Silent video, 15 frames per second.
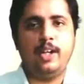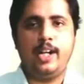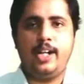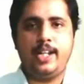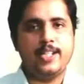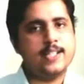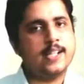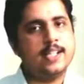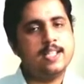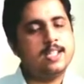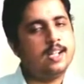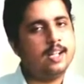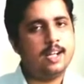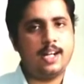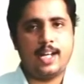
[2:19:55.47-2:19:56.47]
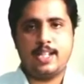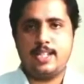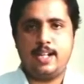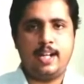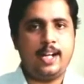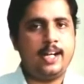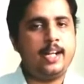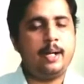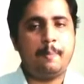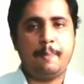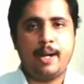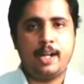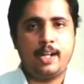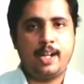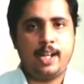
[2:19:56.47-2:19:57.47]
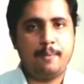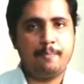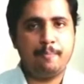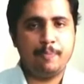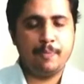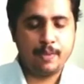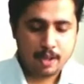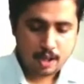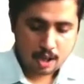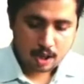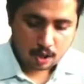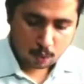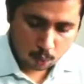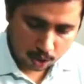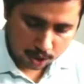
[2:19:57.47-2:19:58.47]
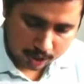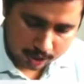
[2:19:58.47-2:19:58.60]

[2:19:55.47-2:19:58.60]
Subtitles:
it is considered as related party. What